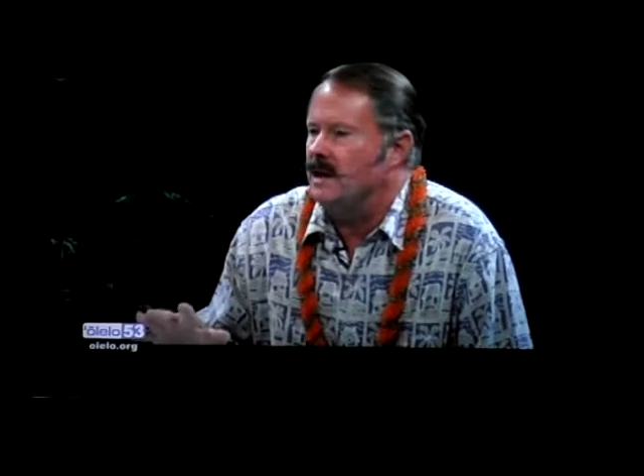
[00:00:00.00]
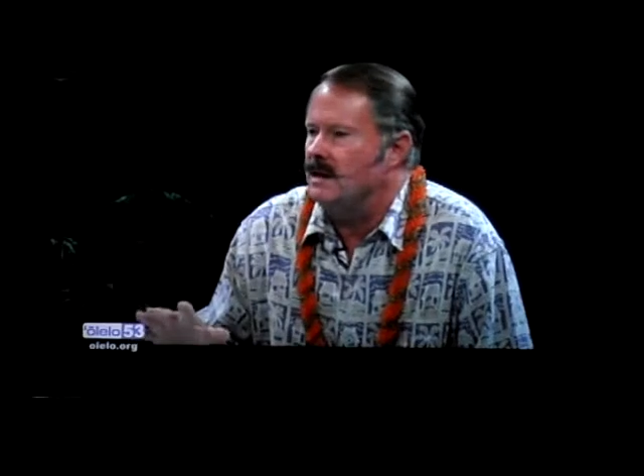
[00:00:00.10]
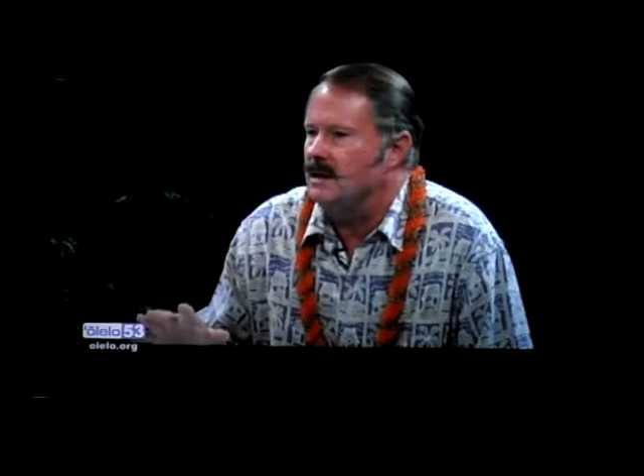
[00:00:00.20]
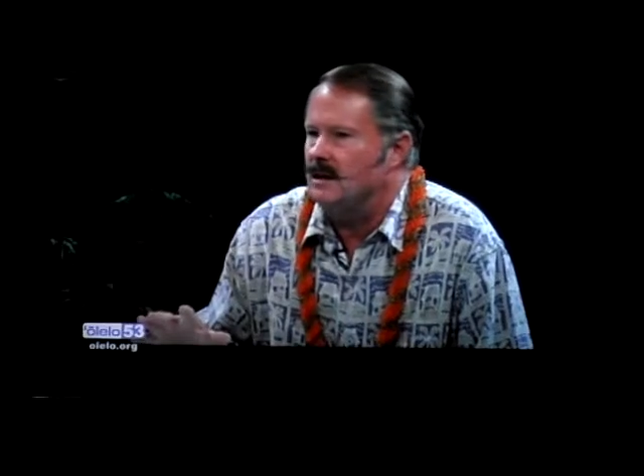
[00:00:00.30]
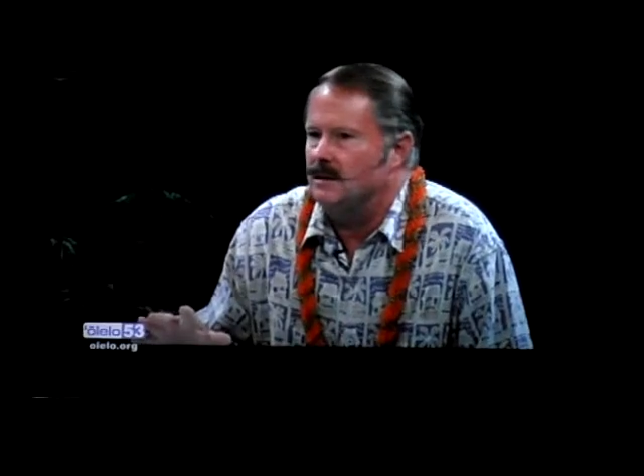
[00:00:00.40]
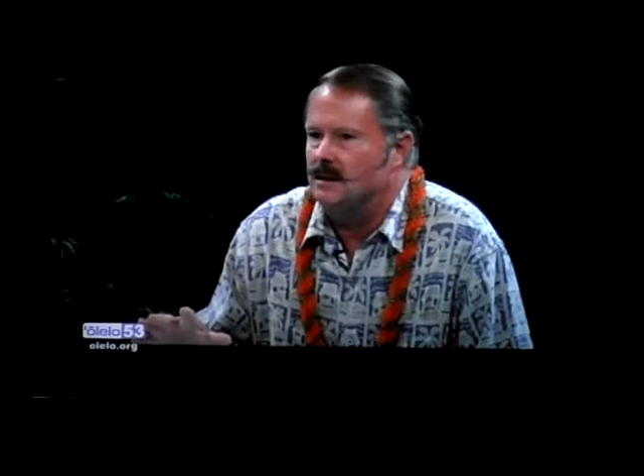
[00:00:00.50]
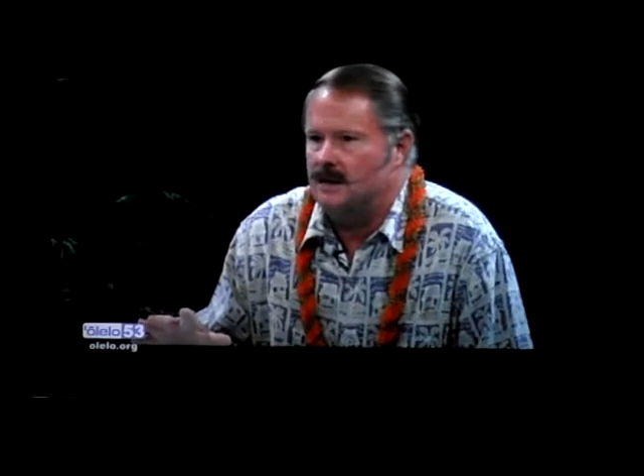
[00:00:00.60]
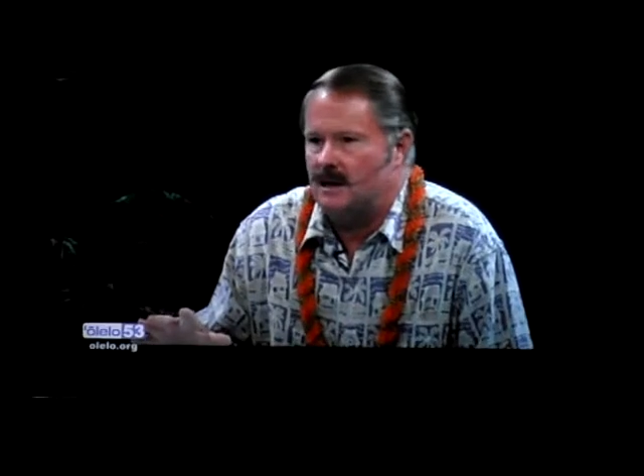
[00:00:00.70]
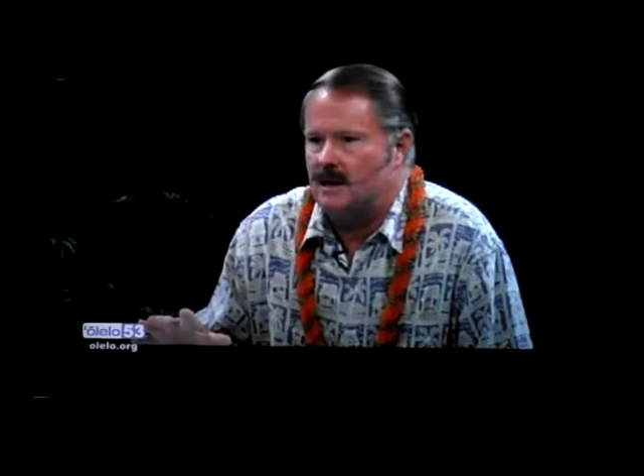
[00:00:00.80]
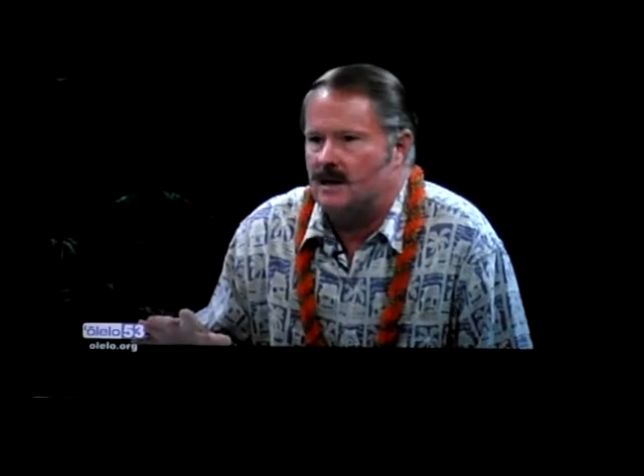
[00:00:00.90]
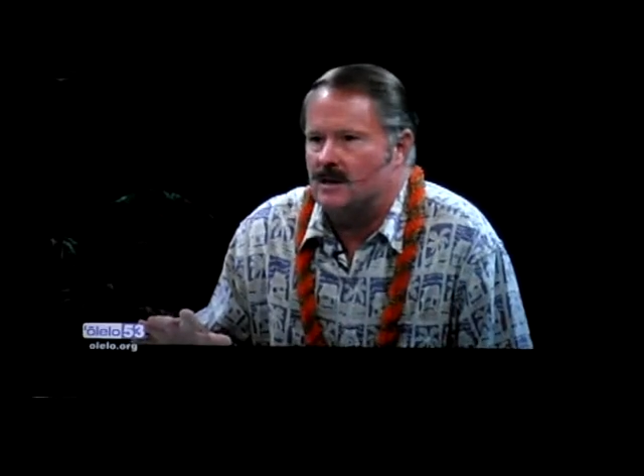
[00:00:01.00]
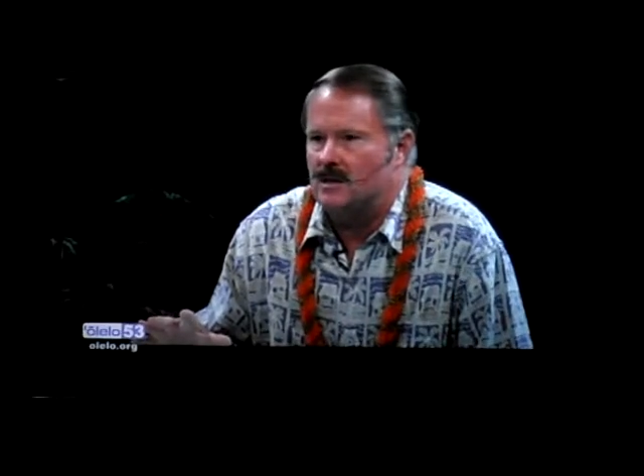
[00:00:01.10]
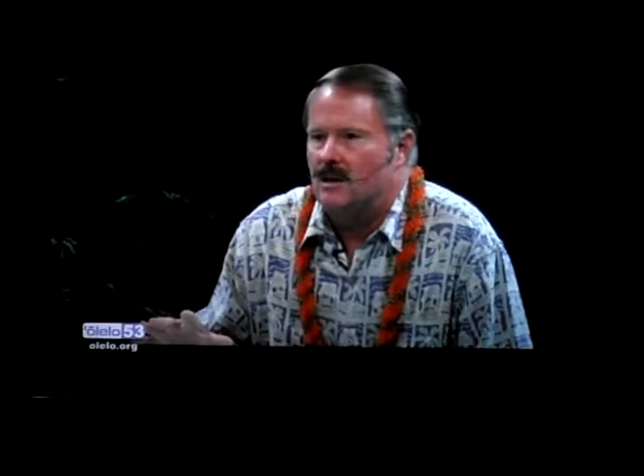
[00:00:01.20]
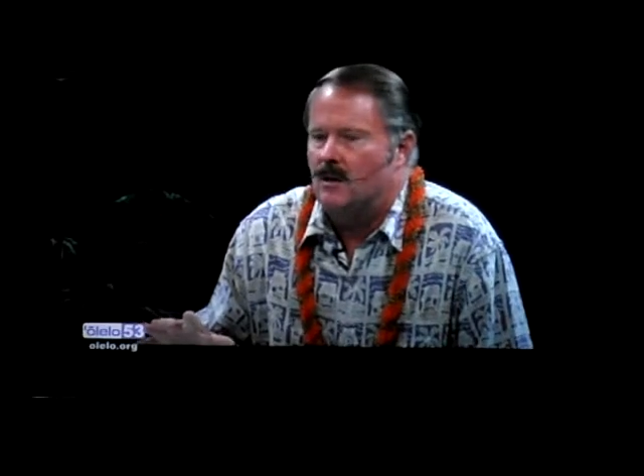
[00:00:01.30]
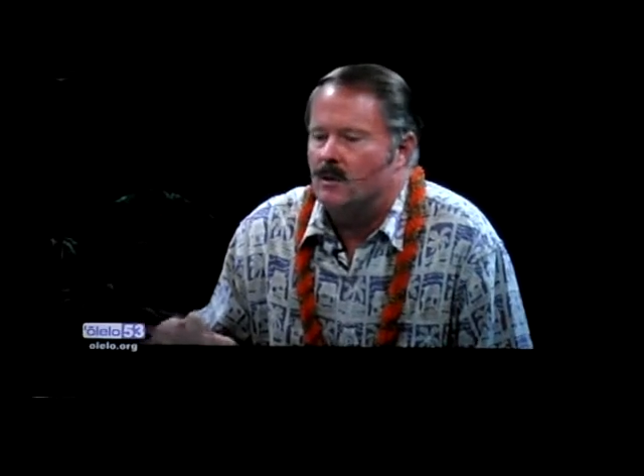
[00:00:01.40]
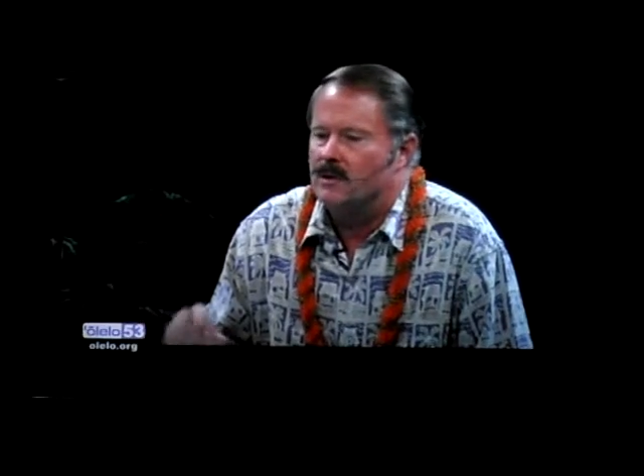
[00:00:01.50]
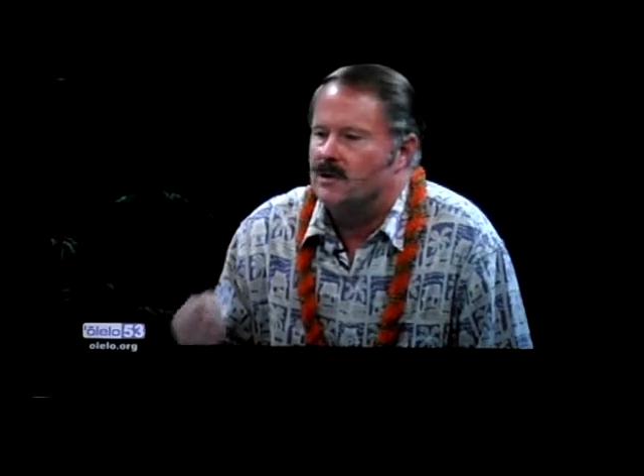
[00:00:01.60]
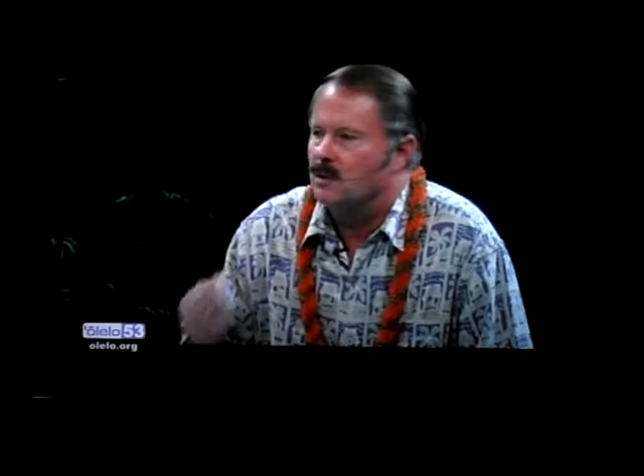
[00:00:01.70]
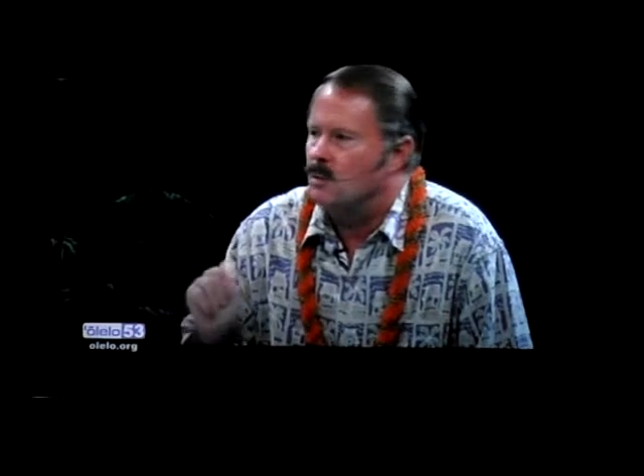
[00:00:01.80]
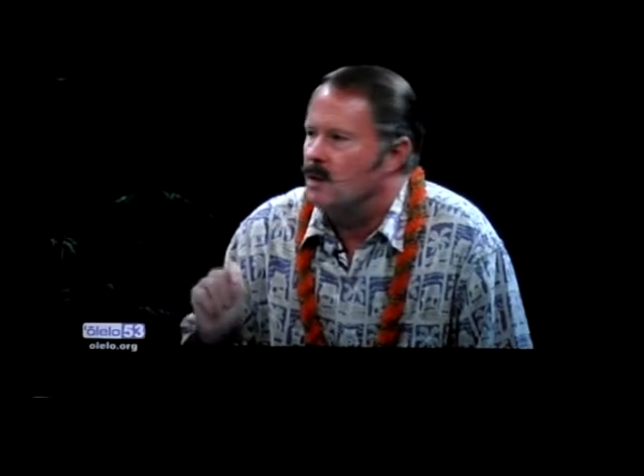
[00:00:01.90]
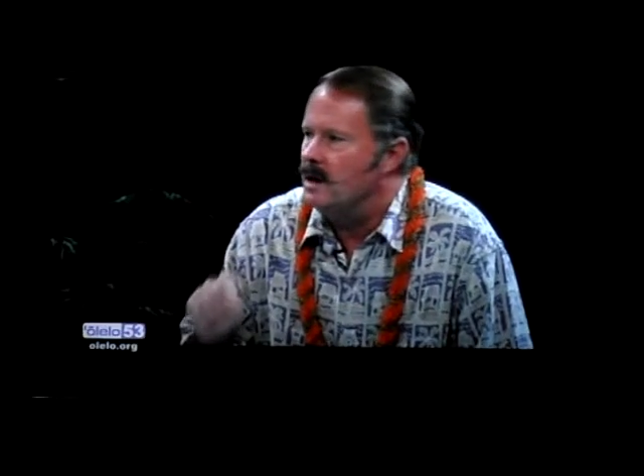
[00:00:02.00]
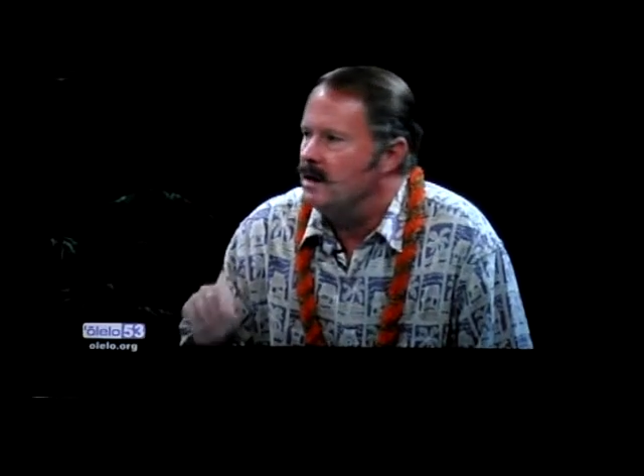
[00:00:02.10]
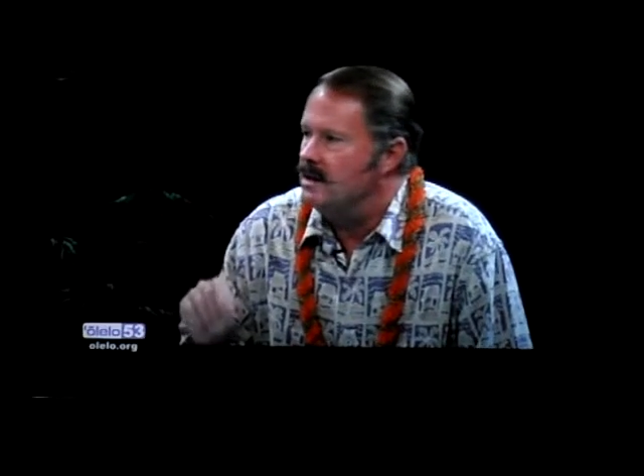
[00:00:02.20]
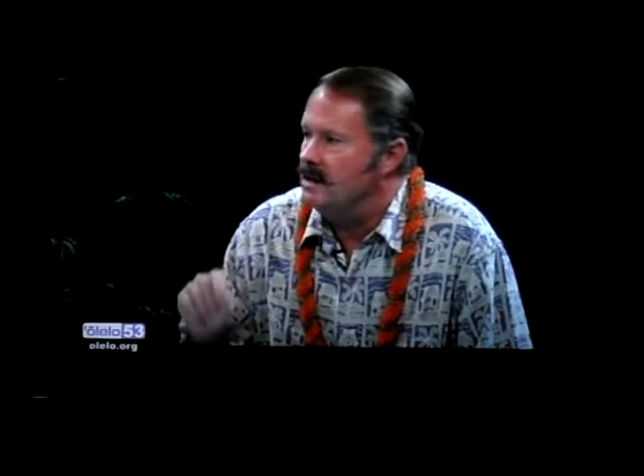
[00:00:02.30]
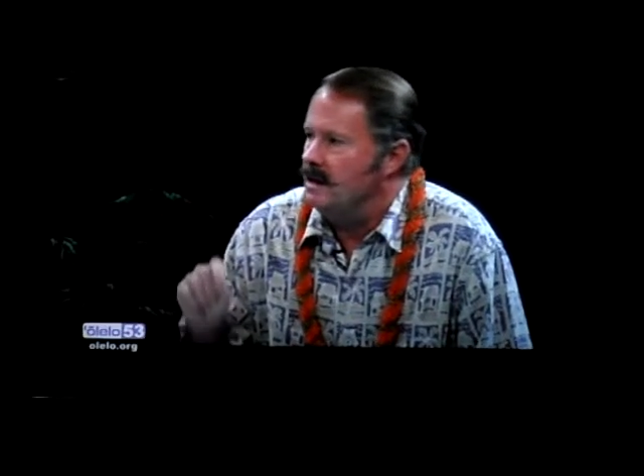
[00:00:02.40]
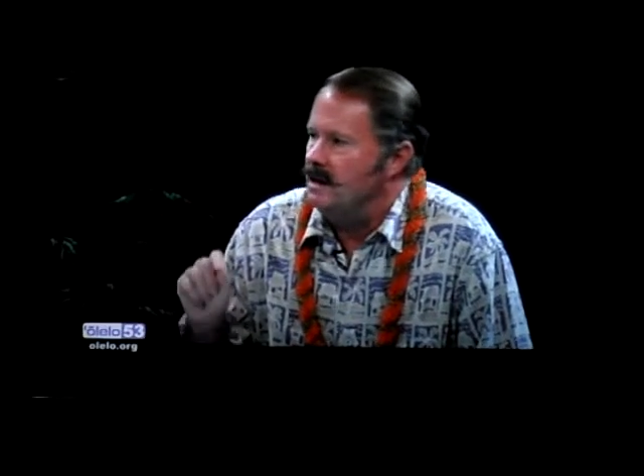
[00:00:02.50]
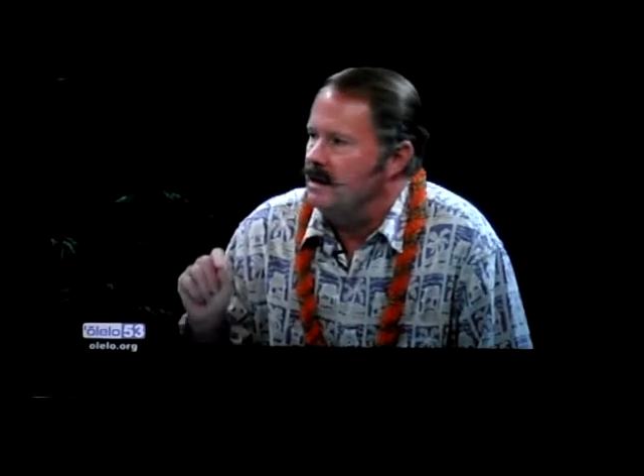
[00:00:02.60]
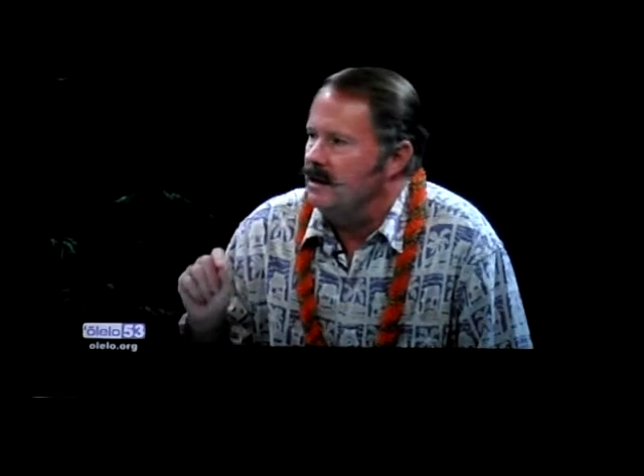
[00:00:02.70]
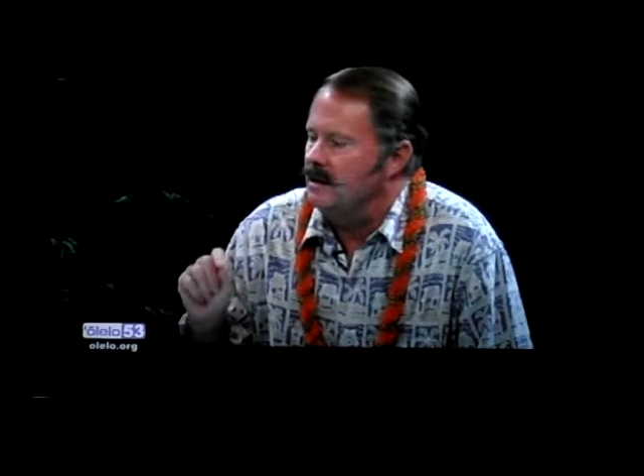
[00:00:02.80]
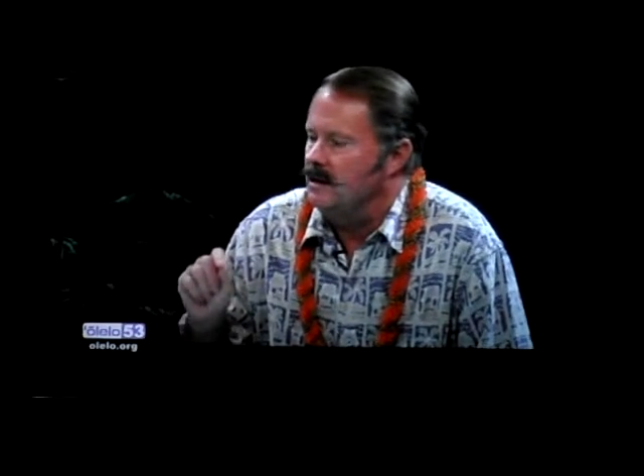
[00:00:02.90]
19 states was there was a